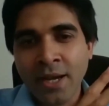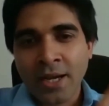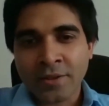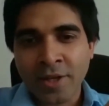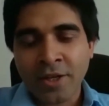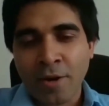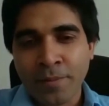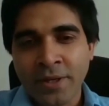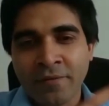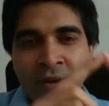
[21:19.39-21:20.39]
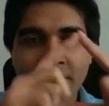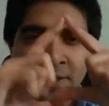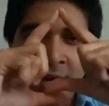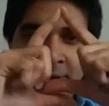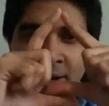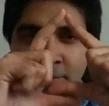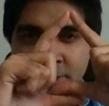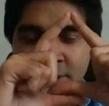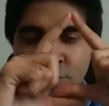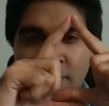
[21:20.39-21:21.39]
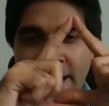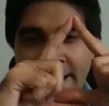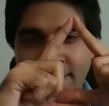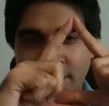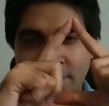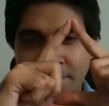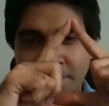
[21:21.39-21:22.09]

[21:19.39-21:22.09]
A three-component phase diagram is a triangle.